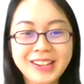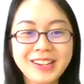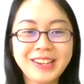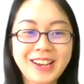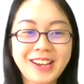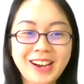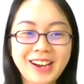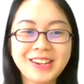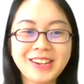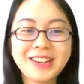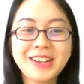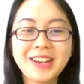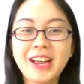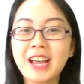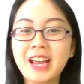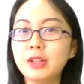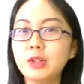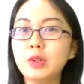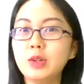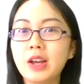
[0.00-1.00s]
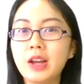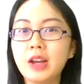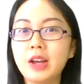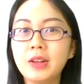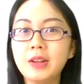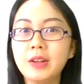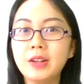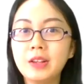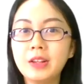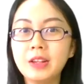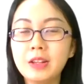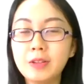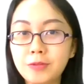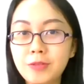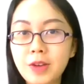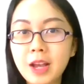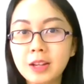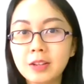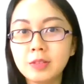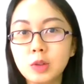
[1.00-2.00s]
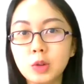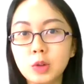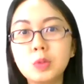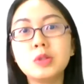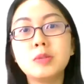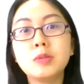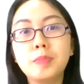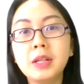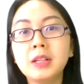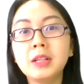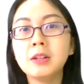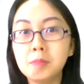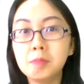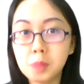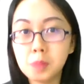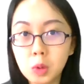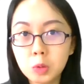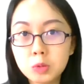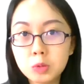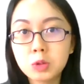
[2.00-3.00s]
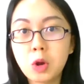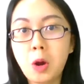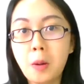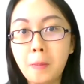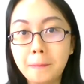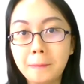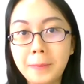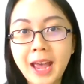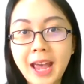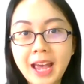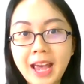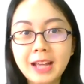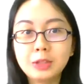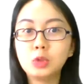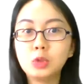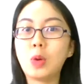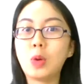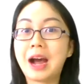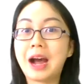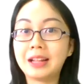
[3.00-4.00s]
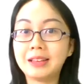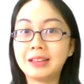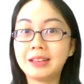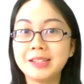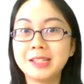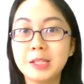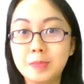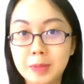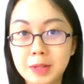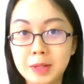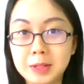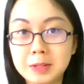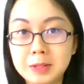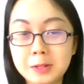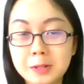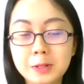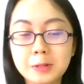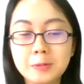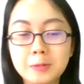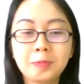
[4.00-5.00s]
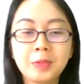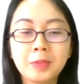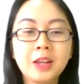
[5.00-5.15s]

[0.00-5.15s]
Yeah, and in fact, you speak the most compared to other speakers.